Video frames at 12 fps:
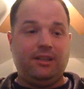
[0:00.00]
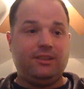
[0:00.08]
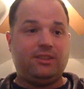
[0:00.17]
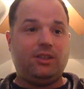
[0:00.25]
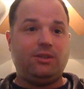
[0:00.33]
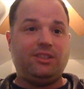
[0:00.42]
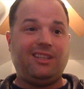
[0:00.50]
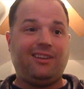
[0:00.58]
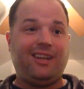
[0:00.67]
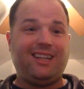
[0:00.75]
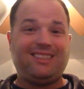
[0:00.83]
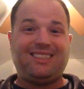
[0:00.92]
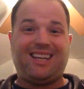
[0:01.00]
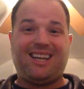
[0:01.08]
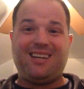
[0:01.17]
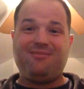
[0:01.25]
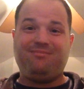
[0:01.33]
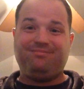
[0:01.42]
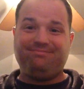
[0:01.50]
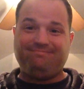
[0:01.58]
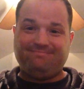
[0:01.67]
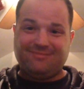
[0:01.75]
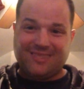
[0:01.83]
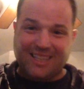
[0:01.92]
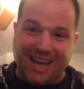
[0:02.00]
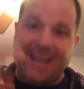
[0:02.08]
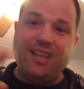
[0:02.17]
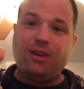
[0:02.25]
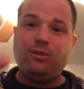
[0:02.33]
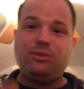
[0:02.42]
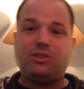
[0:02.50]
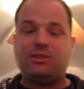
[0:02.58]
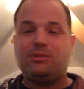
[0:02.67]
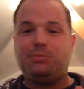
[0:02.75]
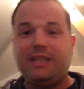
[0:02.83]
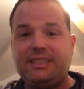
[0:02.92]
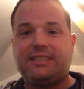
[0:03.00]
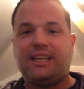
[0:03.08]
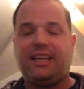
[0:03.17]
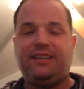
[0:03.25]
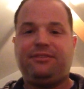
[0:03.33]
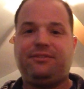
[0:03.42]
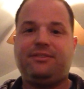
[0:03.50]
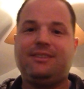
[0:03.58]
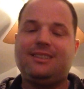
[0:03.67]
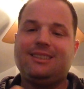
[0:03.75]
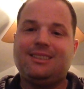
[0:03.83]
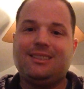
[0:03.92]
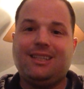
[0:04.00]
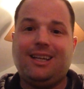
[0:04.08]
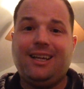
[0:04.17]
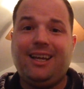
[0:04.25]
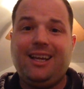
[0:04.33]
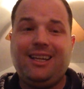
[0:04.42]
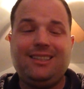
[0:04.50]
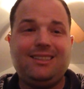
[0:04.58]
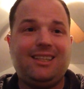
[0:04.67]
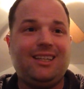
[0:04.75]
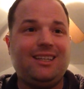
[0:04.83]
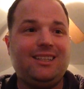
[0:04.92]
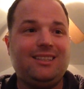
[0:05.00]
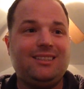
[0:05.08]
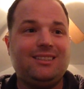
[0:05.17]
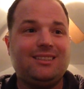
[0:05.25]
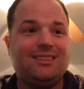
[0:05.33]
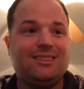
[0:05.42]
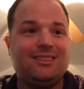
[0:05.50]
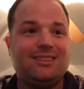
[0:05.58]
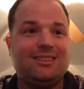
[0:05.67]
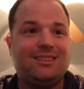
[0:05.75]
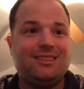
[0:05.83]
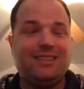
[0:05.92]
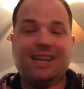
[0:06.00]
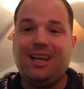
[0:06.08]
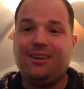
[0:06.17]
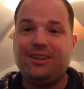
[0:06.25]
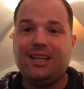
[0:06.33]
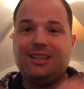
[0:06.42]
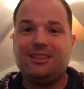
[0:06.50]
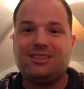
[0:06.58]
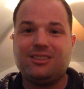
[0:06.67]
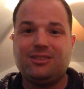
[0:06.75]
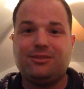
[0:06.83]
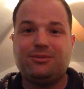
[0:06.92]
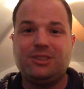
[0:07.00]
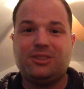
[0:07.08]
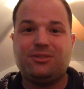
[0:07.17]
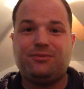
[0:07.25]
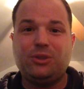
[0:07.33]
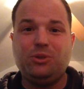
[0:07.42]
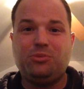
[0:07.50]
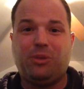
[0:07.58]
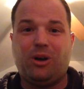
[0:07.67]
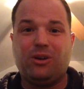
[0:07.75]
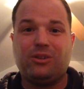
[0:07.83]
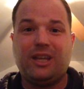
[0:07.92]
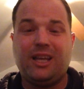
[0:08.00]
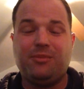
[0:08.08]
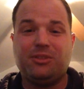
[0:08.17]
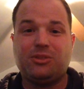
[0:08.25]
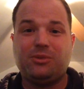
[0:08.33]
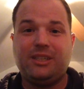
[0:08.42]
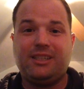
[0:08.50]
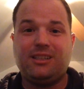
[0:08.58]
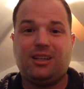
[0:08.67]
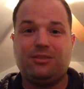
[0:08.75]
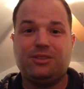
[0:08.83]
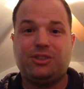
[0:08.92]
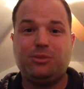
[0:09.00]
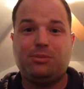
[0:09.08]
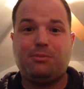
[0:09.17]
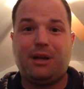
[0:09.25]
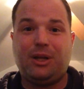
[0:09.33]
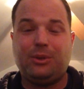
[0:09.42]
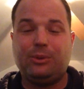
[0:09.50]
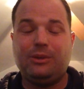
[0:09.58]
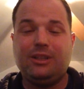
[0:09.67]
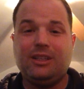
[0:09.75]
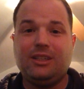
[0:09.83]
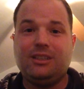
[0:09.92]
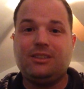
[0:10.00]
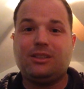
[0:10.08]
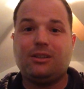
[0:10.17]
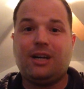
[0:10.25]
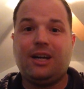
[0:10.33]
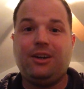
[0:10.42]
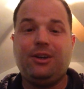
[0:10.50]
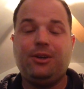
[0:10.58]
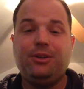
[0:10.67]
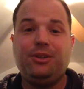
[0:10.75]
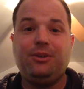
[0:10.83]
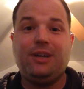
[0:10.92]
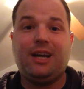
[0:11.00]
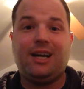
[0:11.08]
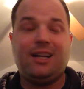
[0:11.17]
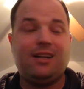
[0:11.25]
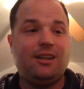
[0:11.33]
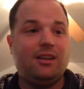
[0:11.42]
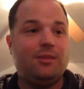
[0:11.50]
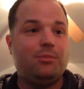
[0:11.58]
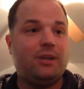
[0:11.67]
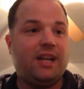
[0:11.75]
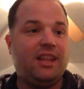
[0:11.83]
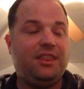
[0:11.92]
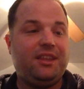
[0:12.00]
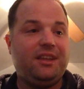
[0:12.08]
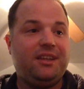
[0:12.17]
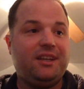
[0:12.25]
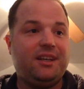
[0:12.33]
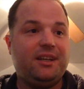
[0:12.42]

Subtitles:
So until next time, adios, be safe, and yeah, I got this foosball game this weekend called the Super Bowl. So I don't know who you got, but I think